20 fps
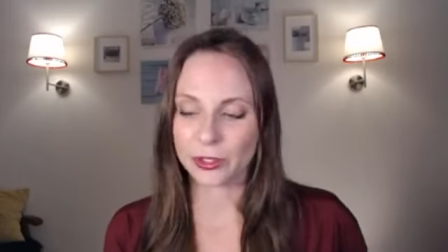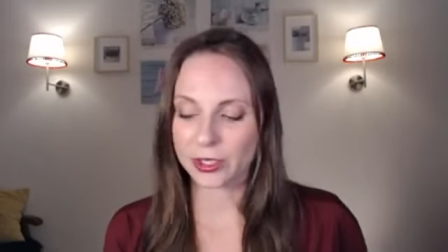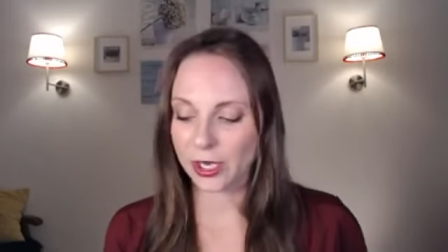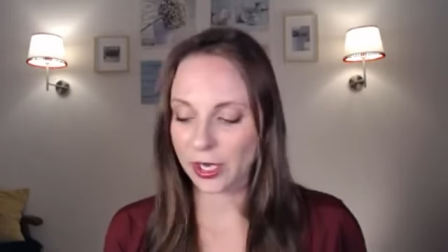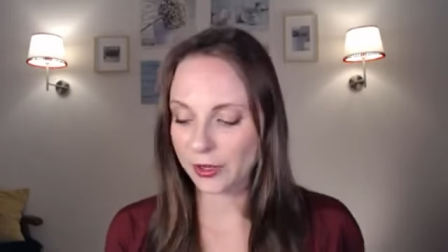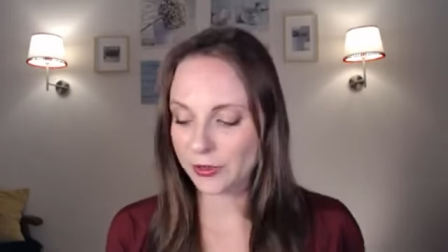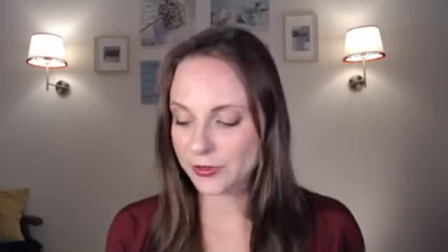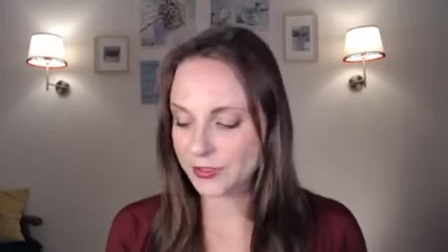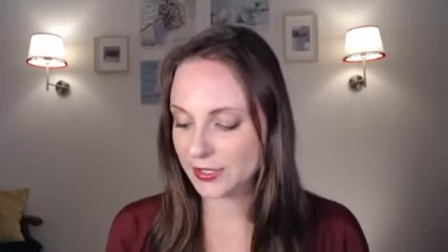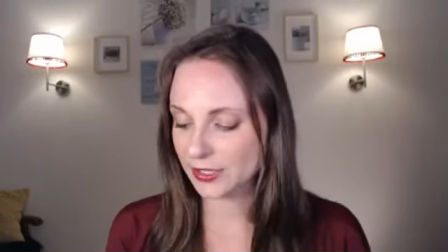
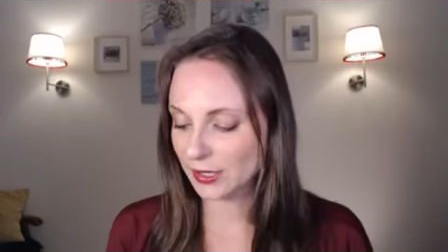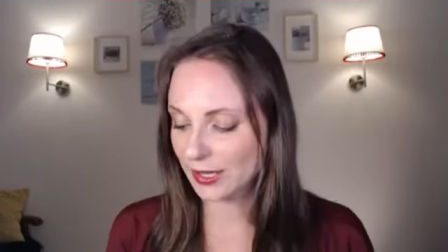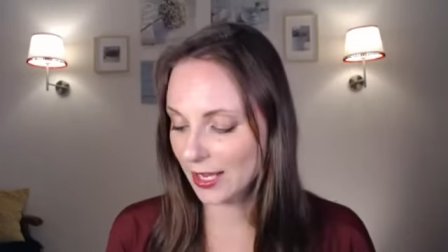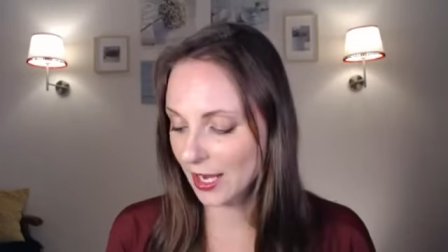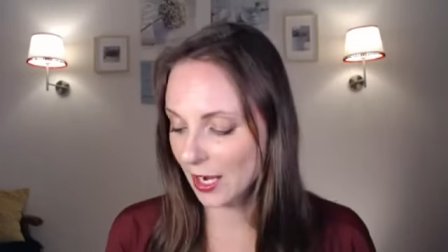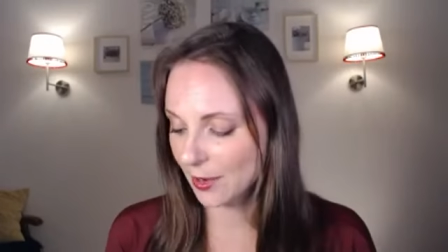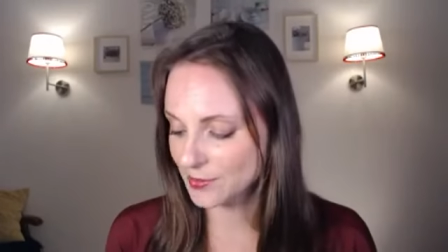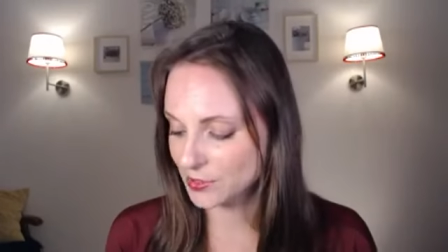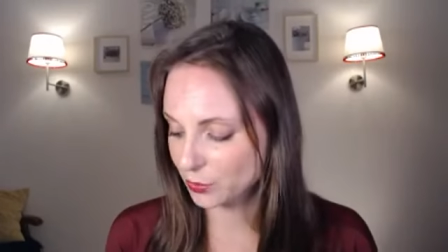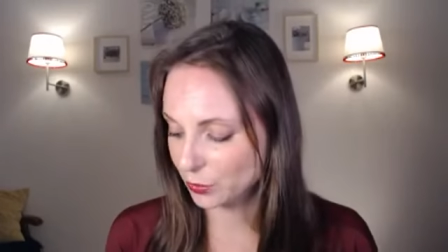content that
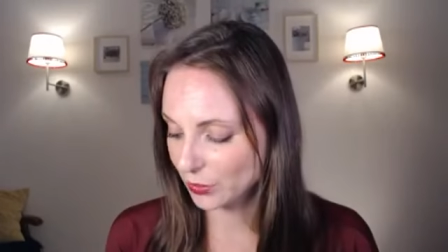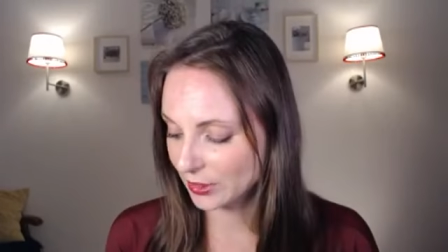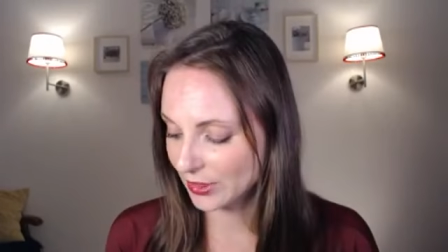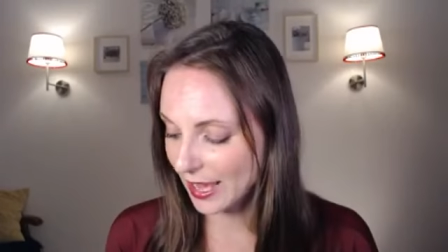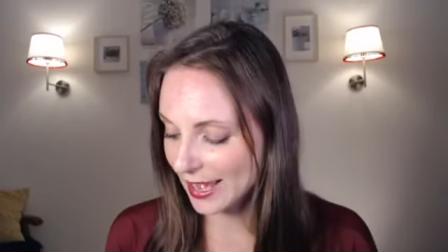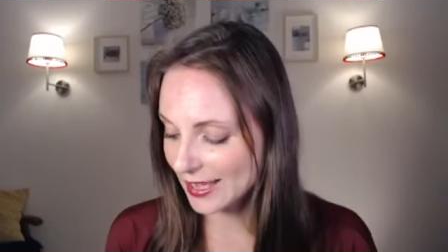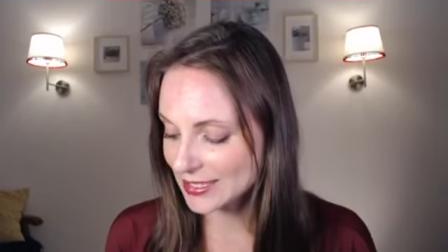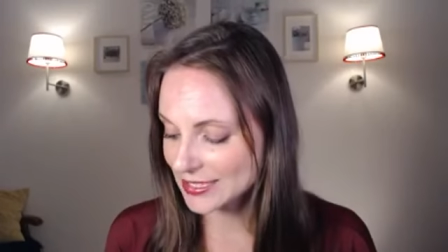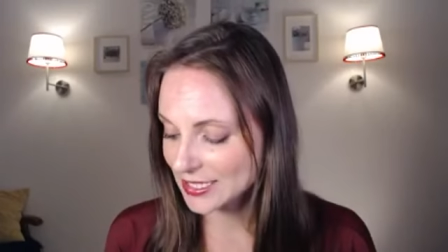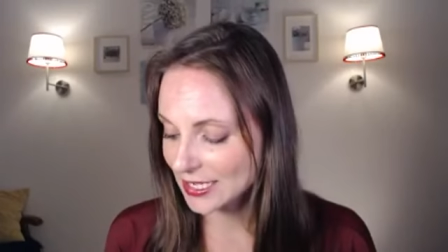comes with
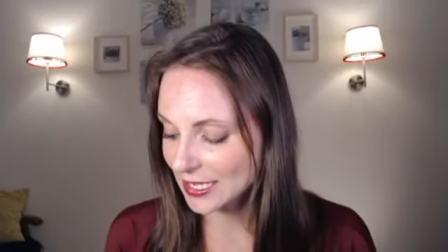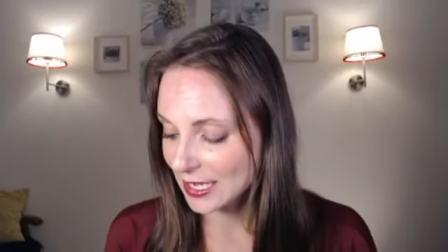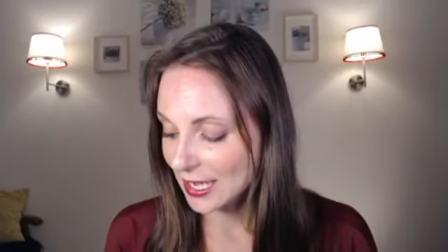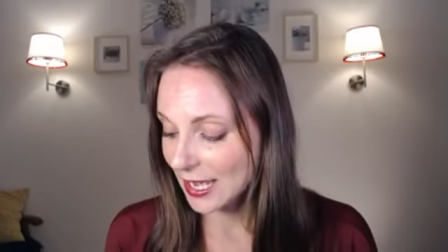that.